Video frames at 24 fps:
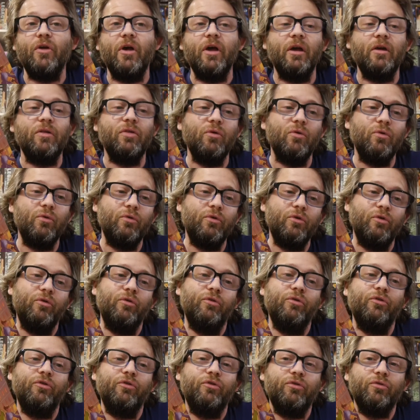Like, there
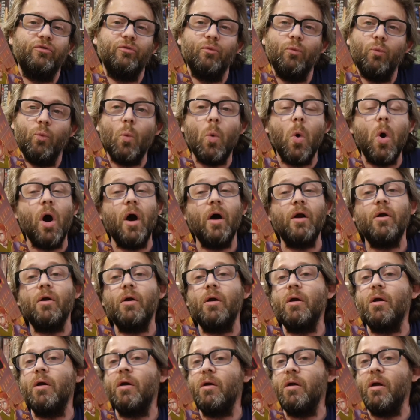was
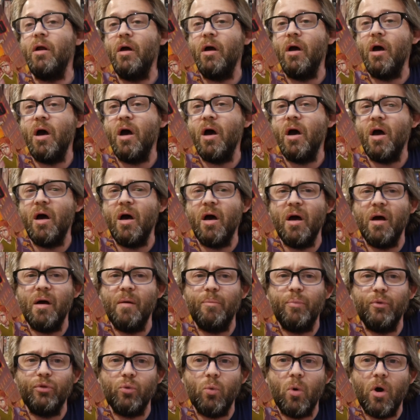water, uh,
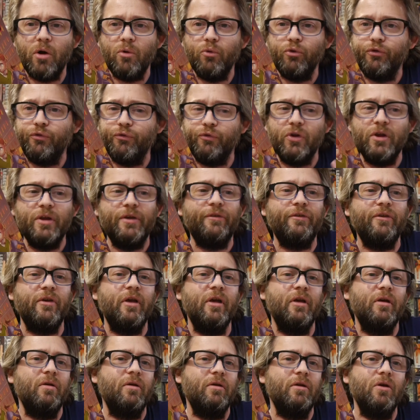but the water was
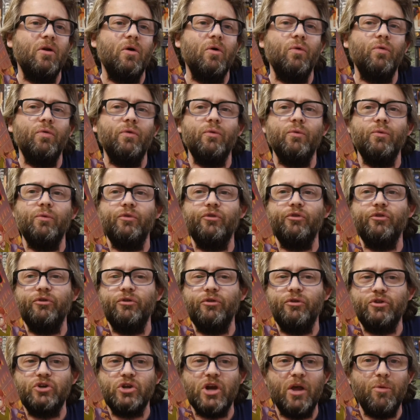freezing. You know, there was
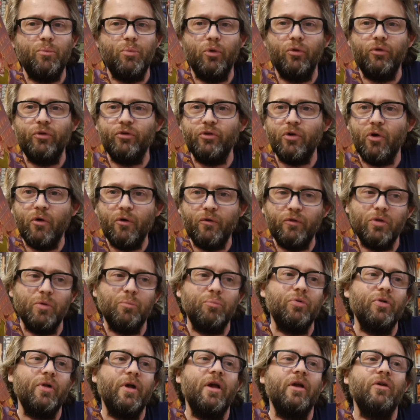giant buildings all over the
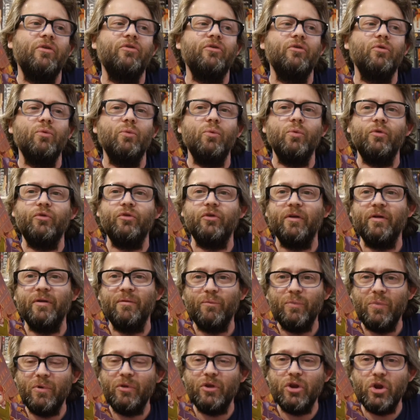place. There was
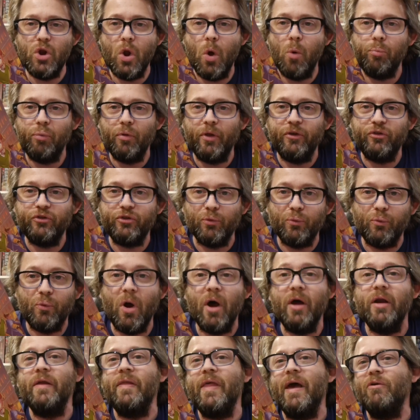really no place to
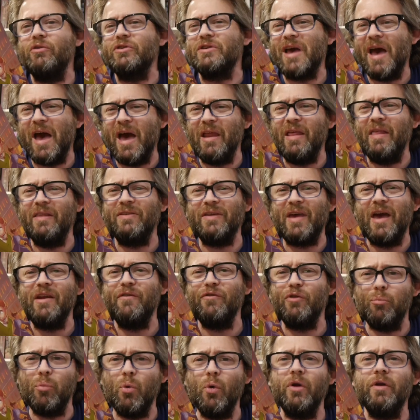run, and that was kind of, that's kind
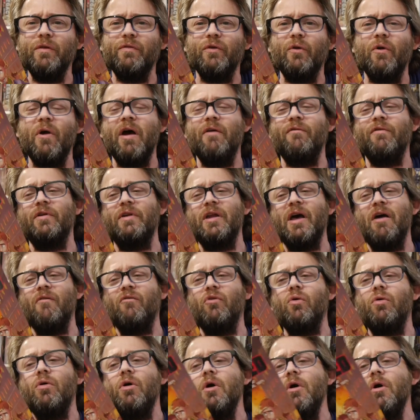of the point of the graphic novel.